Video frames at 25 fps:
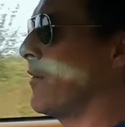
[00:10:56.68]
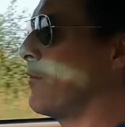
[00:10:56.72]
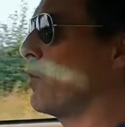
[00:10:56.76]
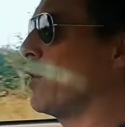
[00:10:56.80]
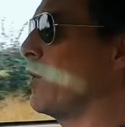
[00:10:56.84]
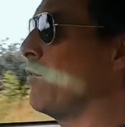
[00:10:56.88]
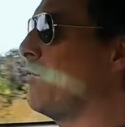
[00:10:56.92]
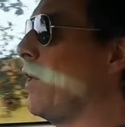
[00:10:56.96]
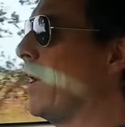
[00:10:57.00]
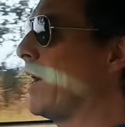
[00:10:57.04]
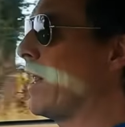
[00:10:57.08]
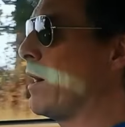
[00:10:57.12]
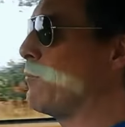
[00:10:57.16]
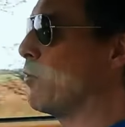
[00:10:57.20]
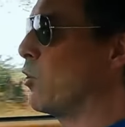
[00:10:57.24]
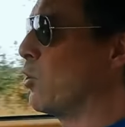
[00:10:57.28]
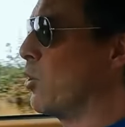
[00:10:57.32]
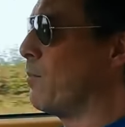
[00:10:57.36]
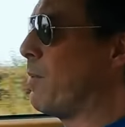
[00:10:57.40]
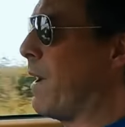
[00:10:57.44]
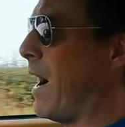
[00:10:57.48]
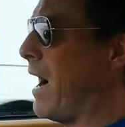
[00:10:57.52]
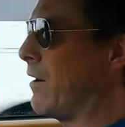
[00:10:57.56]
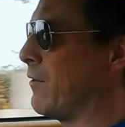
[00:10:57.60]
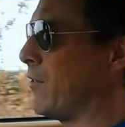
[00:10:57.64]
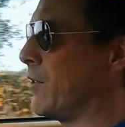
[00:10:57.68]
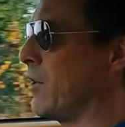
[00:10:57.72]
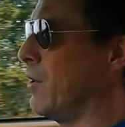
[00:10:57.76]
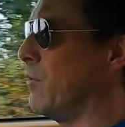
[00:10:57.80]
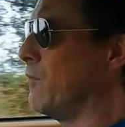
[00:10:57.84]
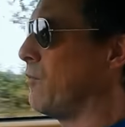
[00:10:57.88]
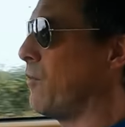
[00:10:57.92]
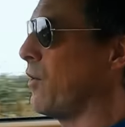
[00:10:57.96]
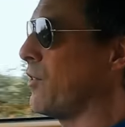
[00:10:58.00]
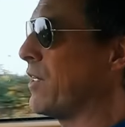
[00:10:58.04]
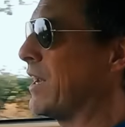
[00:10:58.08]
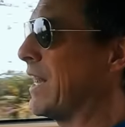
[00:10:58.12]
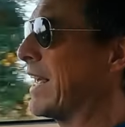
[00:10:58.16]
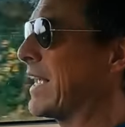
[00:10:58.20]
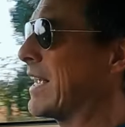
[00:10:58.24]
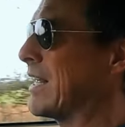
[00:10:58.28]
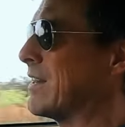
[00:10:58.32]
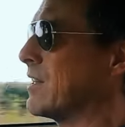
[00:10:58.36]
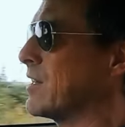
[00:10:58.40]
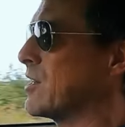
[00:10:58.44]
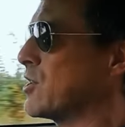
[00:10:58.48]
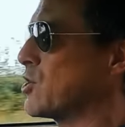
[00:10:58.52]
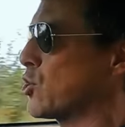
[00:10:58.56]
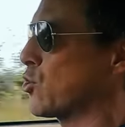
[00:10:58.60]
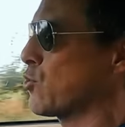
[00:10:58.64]
if you want to find out more about them, follow the link in
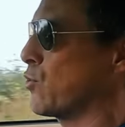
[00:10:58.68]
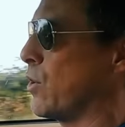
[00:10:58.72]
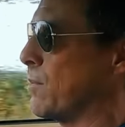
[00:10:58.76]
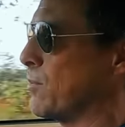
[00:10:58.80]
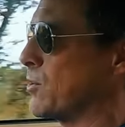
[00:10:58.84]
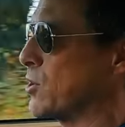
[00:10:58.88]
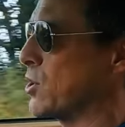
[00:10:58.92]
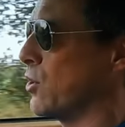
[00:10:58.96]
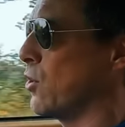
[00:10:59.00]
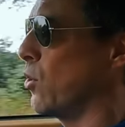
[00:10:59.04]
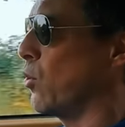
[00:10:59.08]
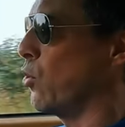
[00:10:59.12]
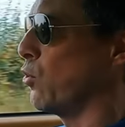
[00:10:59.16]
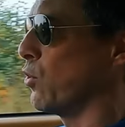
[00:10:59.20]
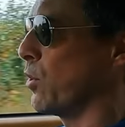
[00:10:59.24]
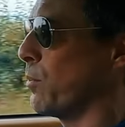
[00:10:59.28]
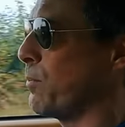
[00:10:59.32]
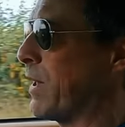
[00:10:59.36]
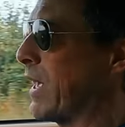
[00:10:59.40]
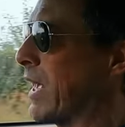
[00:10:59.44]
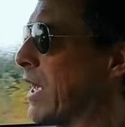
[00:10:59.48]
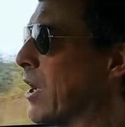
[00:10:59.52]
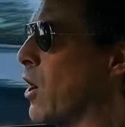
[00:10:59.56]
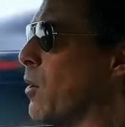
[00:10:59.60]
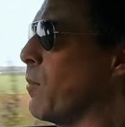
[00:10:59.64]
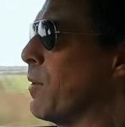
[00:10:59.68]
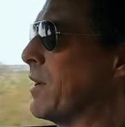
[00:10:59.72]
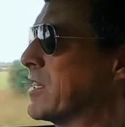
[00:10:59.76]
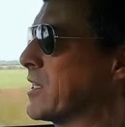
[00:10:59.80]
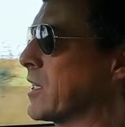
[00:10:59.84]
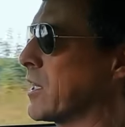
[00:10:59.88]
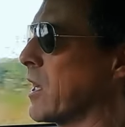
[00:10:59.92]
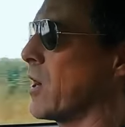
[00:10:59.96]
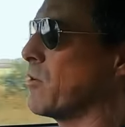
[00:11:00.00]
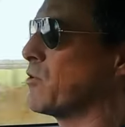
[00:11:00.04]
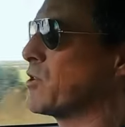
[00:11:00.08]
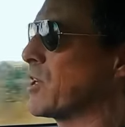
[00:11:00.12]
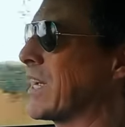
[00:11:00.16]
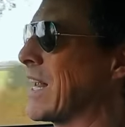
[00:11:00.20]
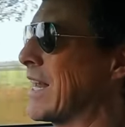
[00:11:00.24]
the description or the pinned comment to go to